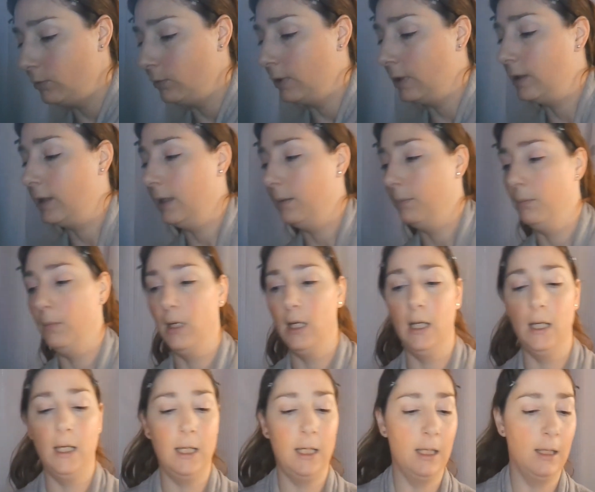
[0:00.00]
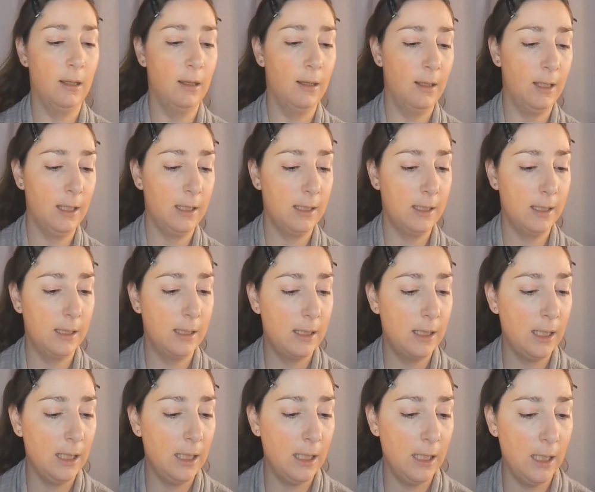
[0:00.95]
with my
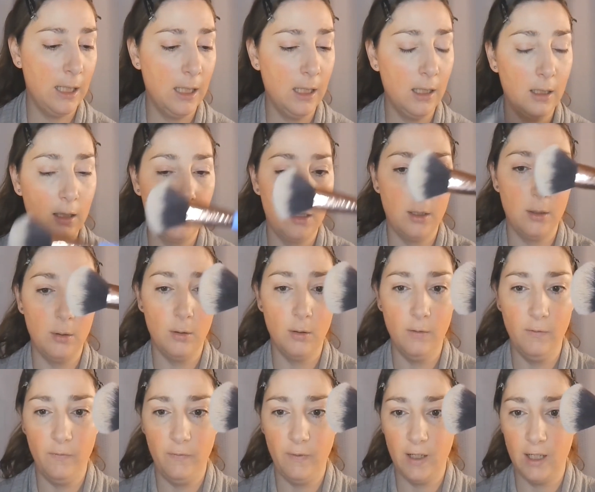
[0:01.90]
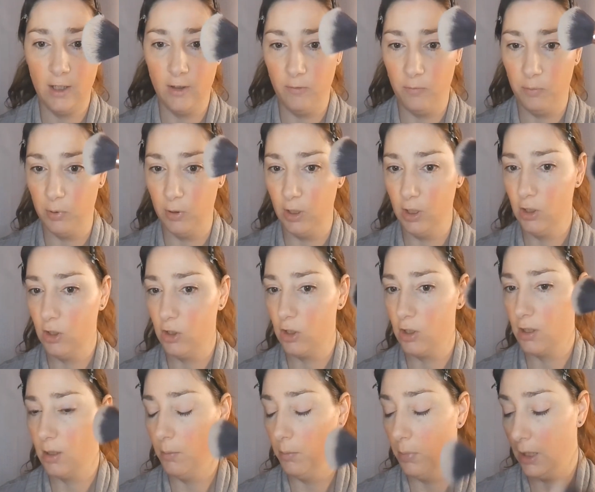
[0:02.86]
Luxie 205 brush,
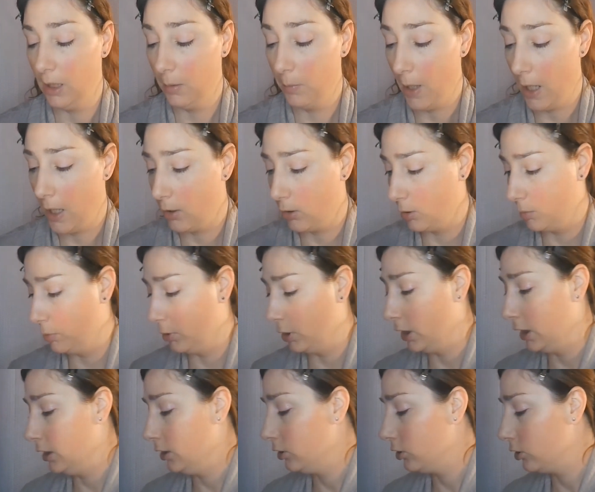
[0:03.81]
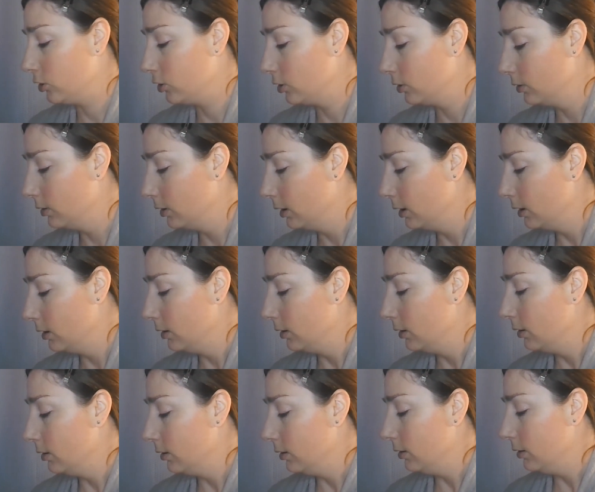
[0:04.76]
just a big powder brush.
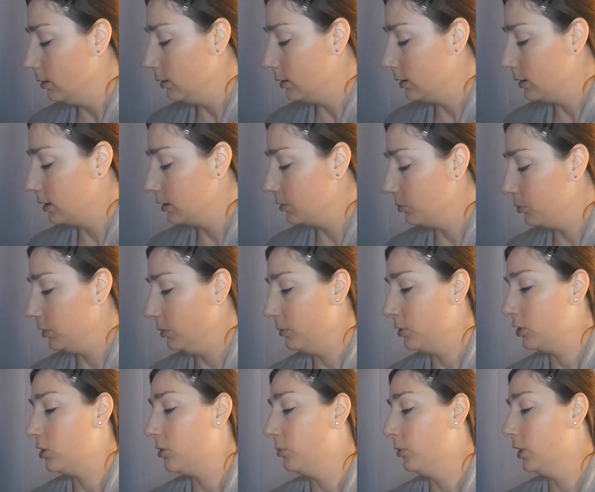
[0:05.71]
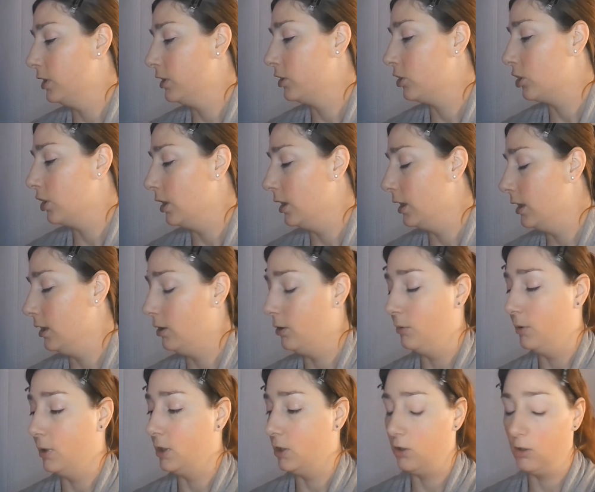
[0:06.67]
This is pretty much the brush I
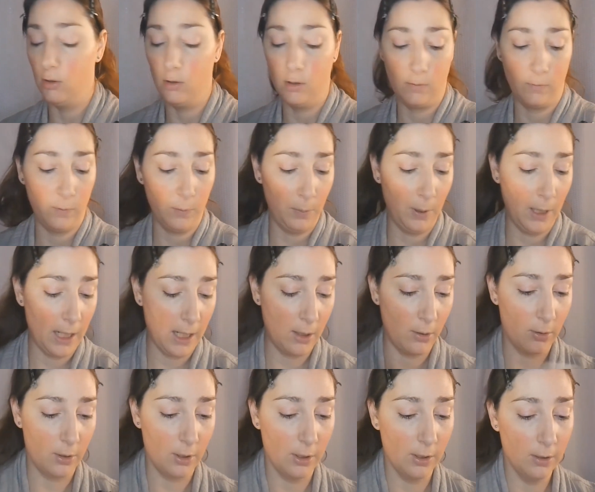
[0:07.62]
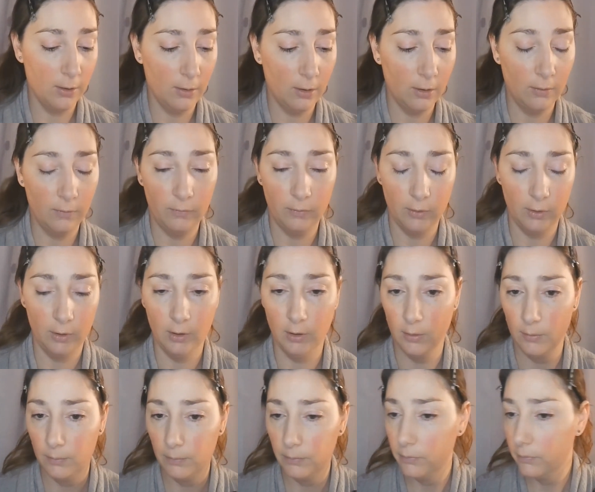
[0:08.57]
always use for powder, or for
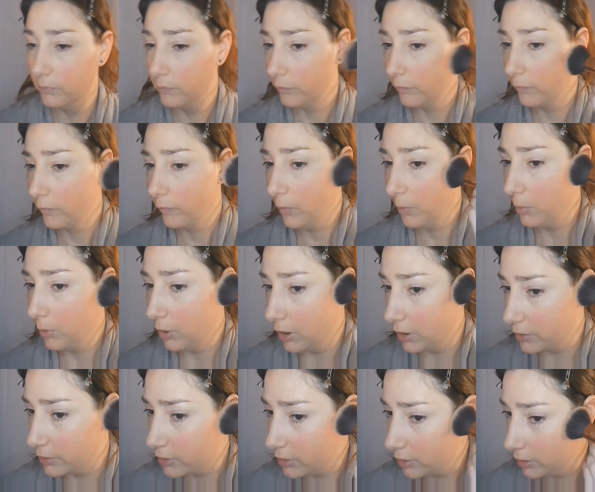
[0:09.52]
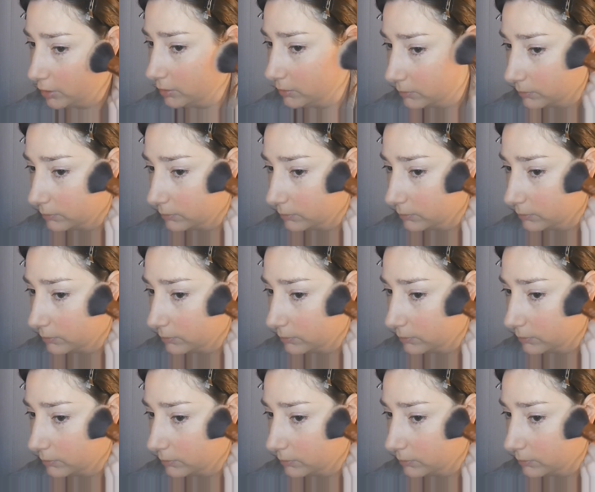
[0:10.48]
bronzer.